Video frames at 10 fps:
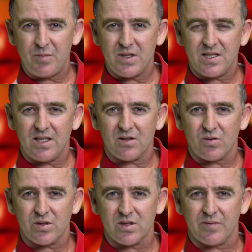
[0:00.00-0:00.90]
I remember
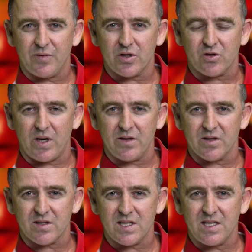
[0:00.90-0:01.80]
seeing this horse's
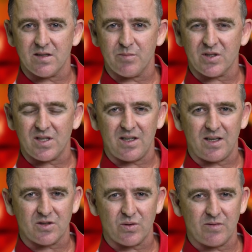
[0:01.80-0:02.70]
first run this season,
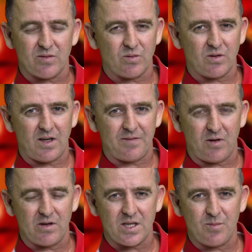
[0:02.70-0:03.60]
because
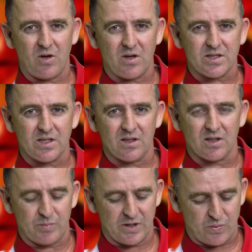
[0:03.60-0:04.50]
I followed him
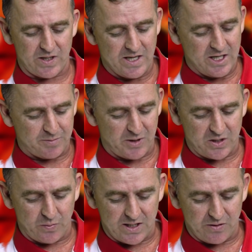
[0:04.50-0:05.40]
last year a little bit,
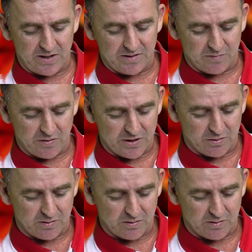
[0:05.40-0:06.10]
especially when he ran that